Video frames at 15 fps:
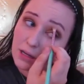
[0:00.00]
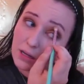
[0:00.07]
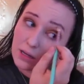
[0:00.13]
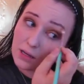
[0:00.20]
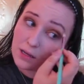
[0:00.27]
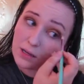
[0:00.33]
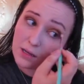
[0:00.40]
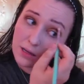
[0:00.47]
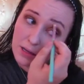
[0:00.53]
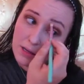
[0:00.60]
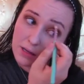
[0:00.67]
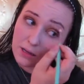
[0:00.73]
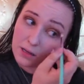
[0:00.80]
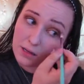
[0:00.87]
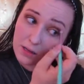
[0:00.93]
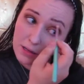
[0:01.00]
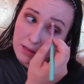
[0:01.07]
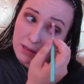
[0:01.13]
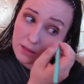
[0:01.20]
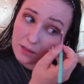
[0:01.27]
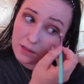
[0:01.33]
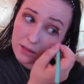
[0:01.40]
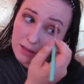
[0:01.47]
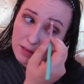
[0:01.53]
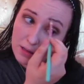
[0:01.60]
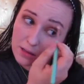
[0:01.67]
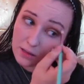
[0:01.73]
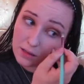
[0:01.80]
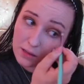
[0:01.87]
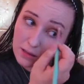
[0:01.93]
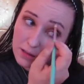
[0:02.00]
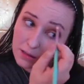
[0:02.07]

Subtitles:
No one is speaking in this clip.